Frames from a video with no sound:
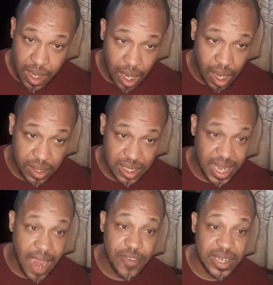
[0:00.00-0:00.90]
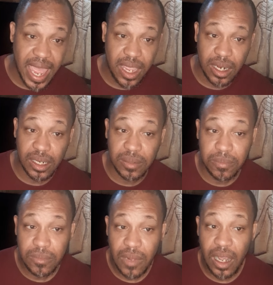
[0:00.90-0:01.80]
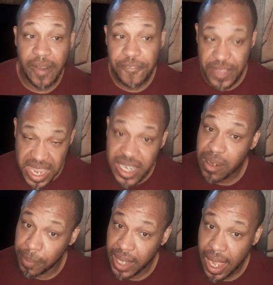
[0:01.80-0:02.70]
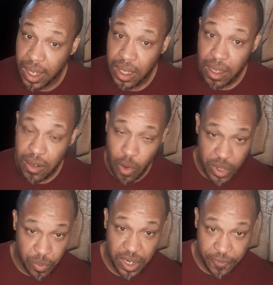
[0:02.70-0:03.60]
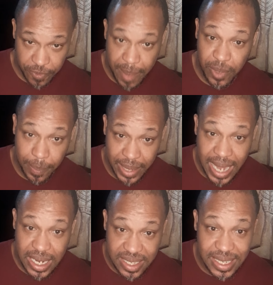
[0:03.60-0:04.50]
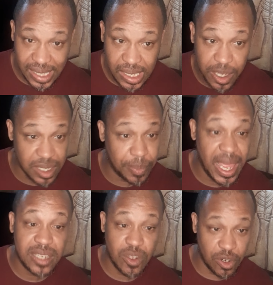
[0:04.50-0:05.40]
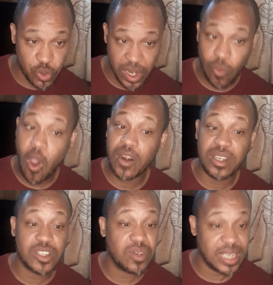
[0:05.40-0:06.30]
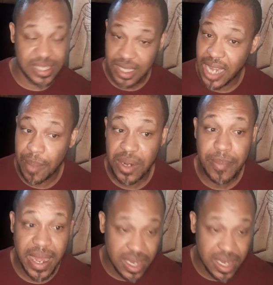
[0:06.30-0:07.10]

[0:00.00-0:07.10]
uh, just the everyday um, uh, feeding of the plant. You know, when you, when the when the plant needs to eat, because the plant is going to drink water and it's going to get sunlight, but it might